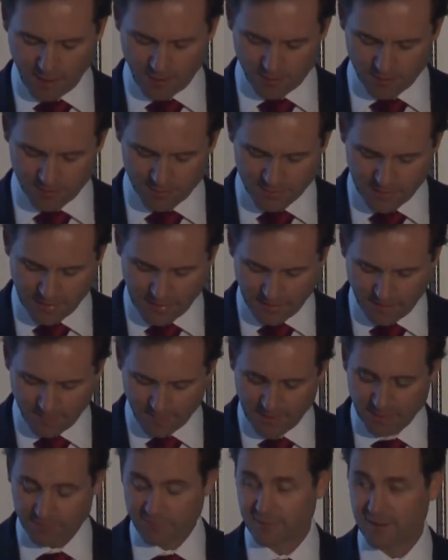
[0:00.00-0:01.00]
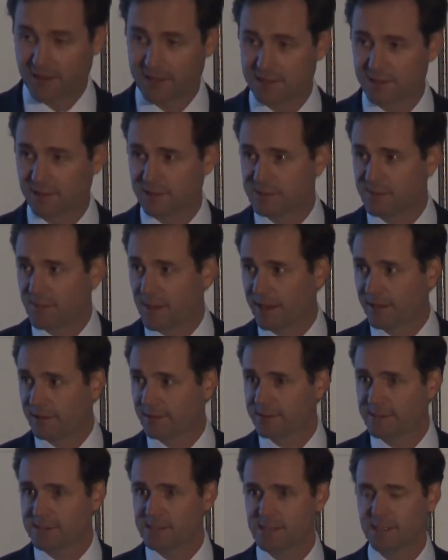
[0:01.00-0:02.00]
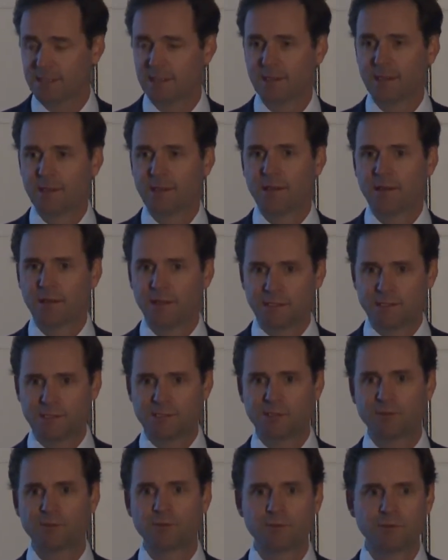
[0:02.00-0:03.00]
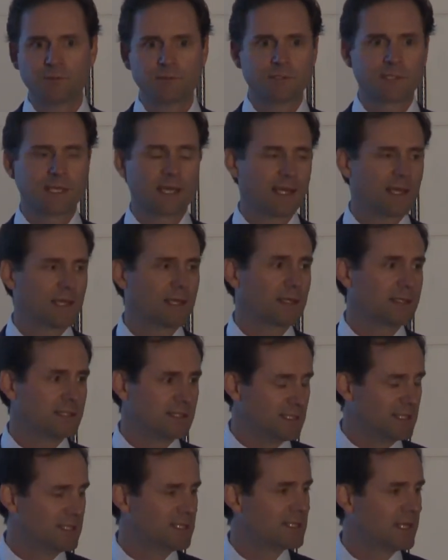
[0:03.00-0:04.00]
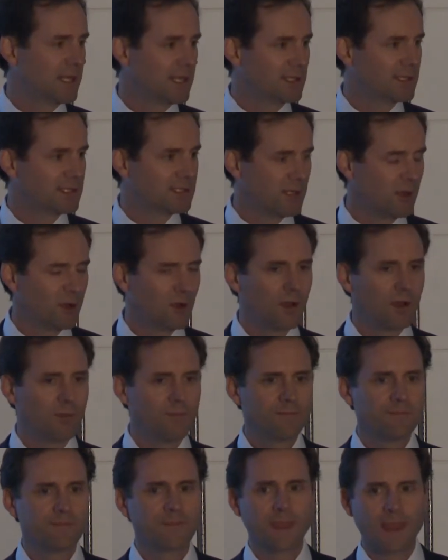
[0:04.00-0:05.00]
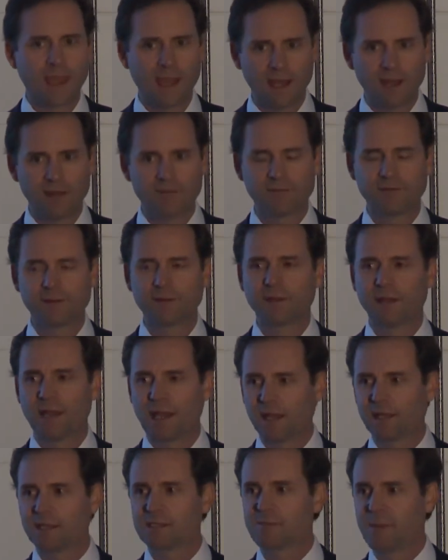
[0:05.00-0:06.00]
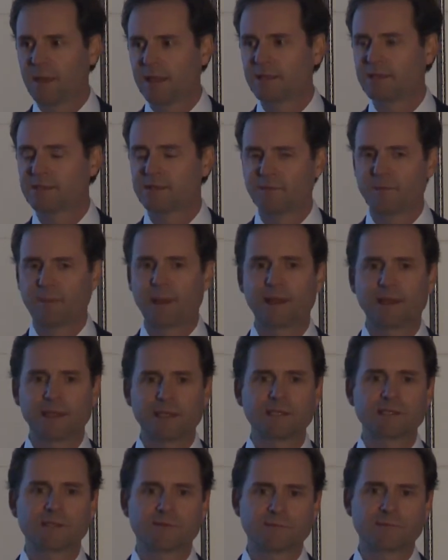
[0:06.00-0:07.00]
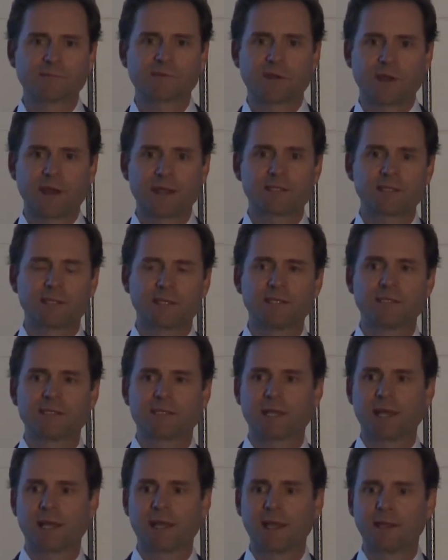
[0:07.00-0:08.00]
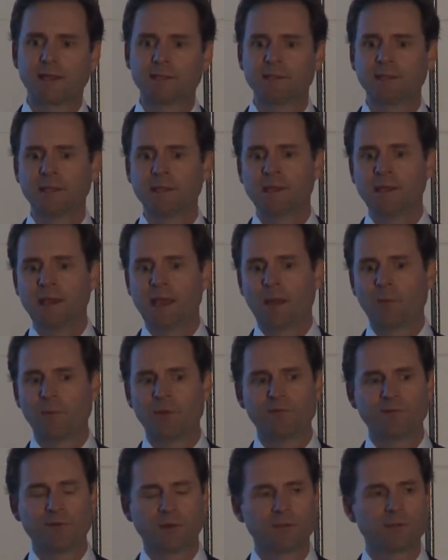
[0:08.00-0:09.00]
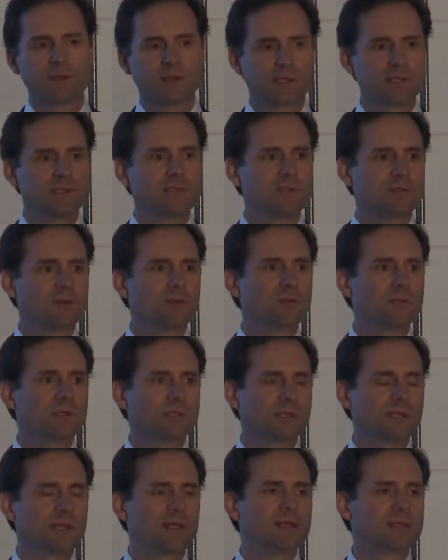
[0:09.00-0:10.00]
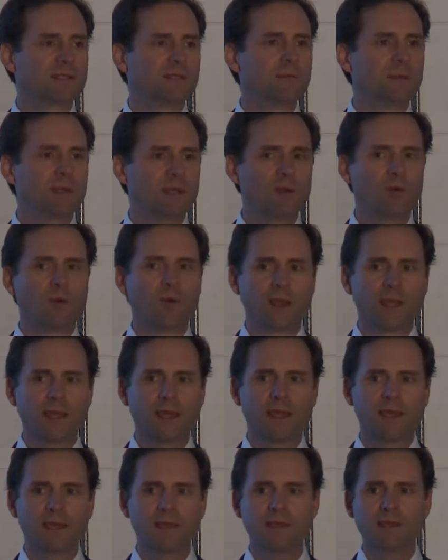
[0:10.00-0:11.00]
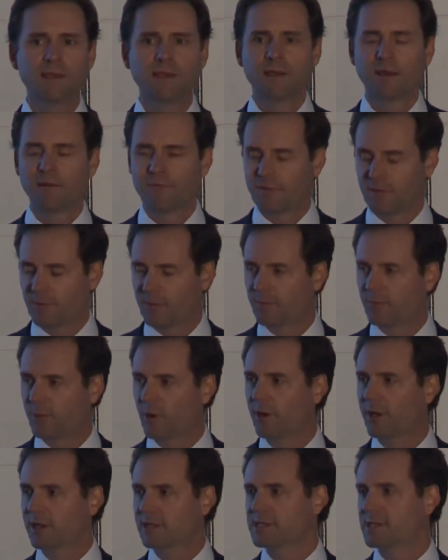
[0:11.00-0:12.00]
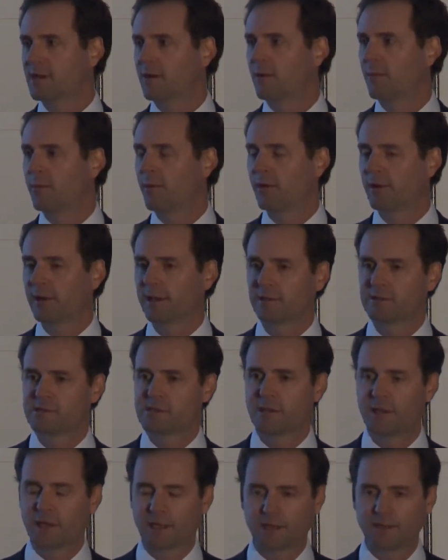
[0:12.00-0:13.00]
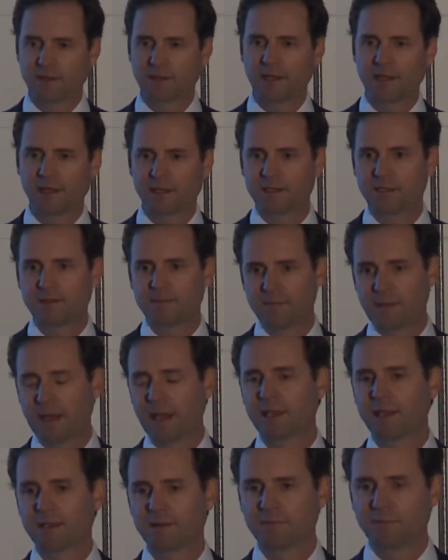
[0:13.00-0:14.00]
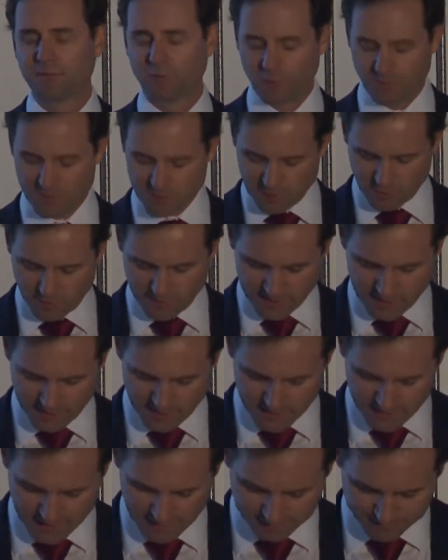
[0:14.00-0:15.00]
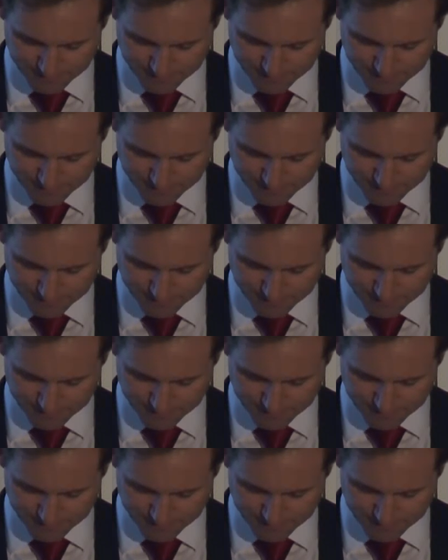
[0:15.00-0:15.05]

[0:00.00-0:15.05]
owned and franchised bakeries that did take the time and effort and expense of baking from scratch each day. And we felt that consumers needed to be aware of the products they were buying so that they could make informed choices.